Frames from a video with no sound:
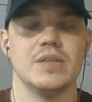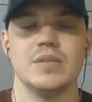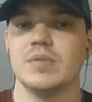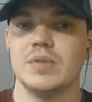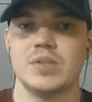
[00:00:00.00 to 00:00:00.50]

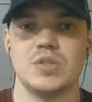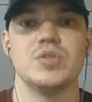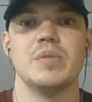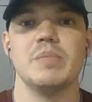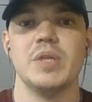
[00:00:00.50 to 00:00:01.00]
Let's use
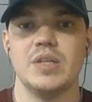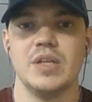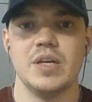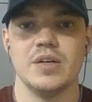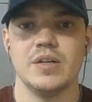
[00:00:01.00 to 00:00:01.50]
the
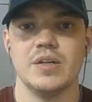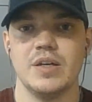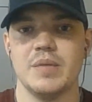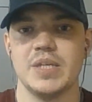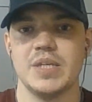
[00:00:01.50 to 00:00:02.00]
millionaire
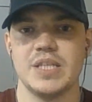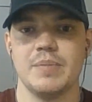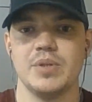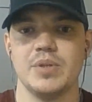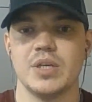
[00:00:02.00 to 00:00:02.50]

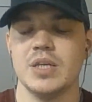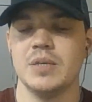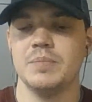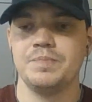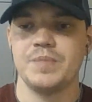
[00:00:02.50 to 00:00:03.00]
example again.
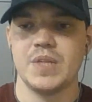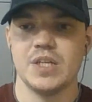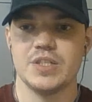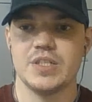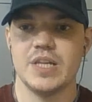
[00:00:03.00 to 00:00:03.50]
Let's
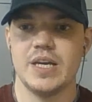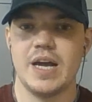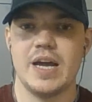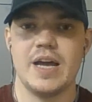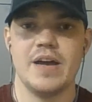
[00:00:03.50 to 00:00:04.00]
just say
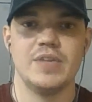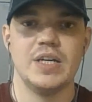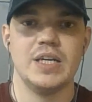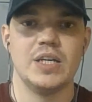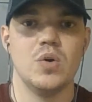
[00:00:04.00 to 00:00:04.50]
I have
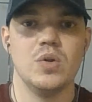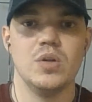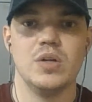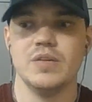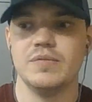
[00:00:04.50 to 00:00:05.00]
a goal
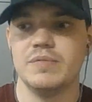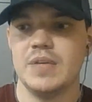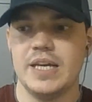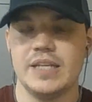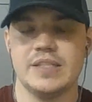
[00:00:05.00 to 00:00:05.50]
of
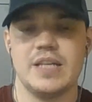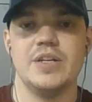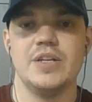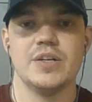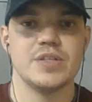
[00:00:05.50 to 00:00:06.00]
in 10
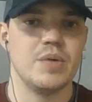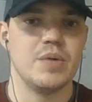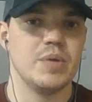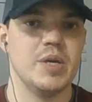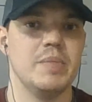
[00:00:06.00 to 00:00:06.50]
years I
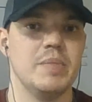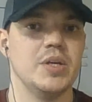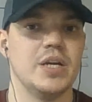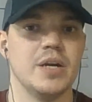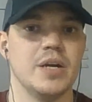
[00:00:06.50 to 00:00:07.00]
want to be a
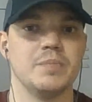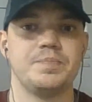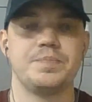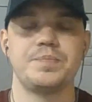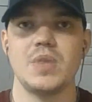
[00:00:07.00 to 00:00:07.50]
millionaire,
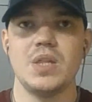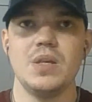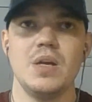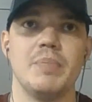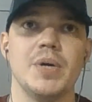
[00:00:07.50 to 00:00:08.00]

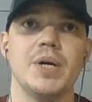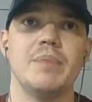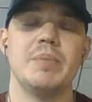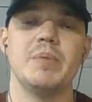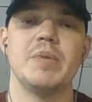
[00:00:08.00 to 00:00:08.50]
but
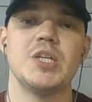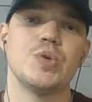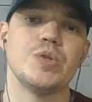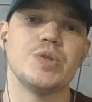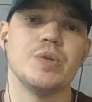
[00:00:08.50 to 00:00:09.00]
maybe my
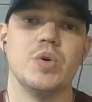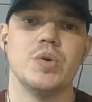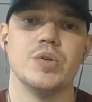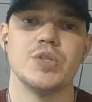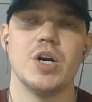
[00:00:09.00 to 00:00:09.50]
short-term
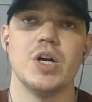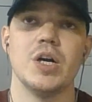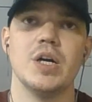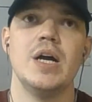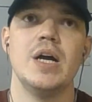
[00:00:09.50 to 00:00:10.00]
goals
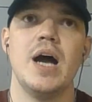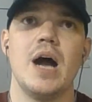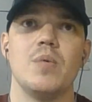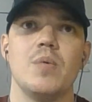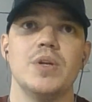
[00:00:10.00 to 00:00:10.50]
are
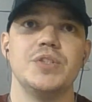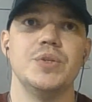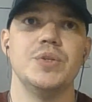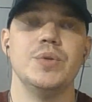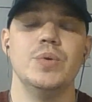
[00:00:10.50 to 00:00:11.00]
I want
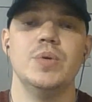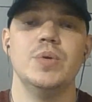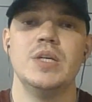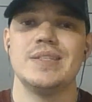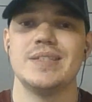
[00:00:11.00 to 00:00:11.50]
to
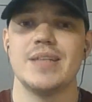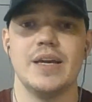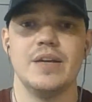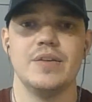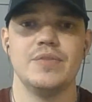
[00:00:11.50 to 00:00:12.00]

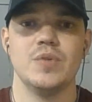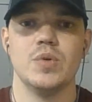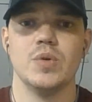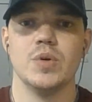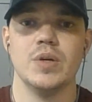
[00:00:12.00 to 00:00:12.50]
save
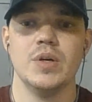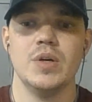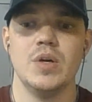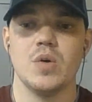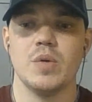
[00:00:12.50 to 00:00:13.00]
or
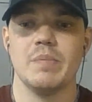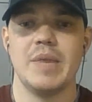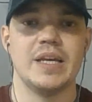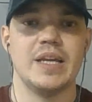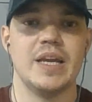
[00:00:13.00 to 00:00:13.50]

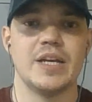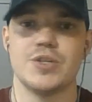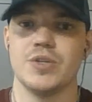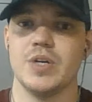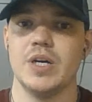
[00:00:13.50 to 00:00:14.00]
make an
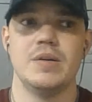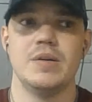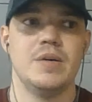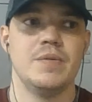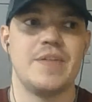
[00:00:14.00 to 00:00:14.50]
extra
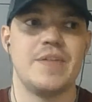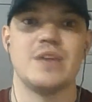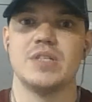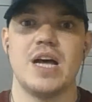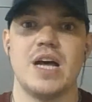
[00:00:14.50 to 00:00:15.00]

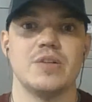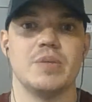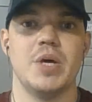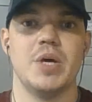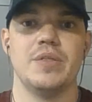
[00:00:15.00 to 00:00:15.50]
$1,000 a
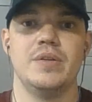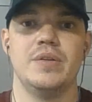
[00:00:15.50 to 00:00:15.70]
month.